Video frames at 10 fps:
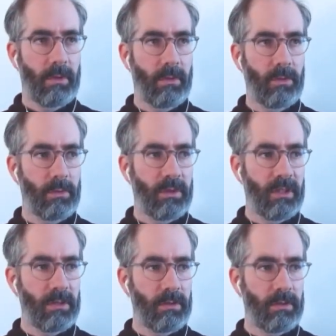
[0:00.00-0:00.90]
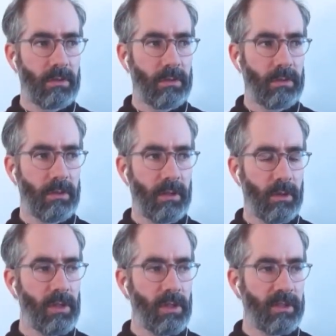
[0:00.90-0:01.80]
you didn't, they
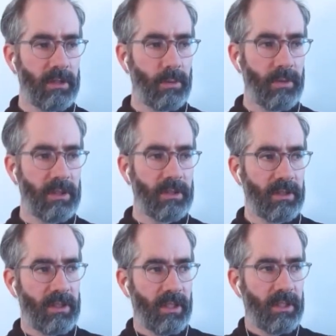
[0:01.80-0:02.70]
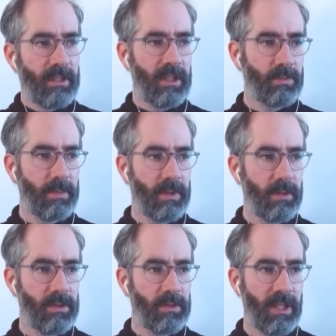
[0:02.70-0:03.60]
usually say two things. They say that they
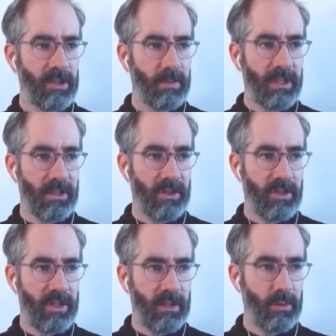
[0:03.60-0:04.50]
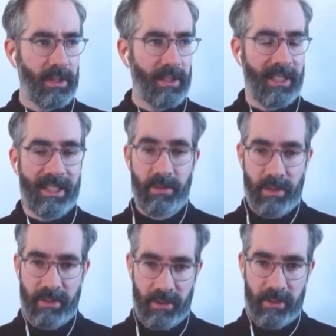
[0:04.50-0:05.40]
experience me as being genuinely
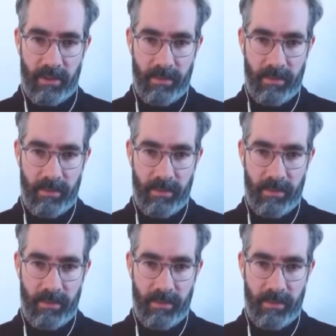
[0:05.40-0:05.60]
interested,